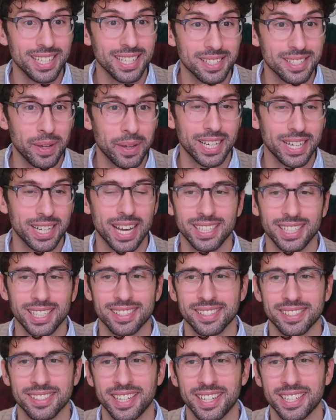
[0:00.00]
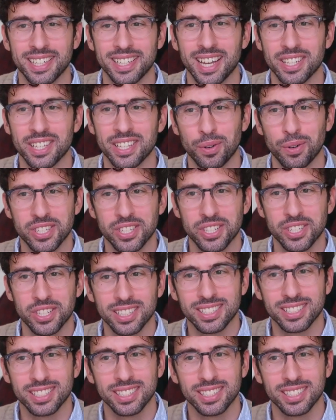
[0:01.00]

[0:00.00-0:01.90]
and many nights, and as a result,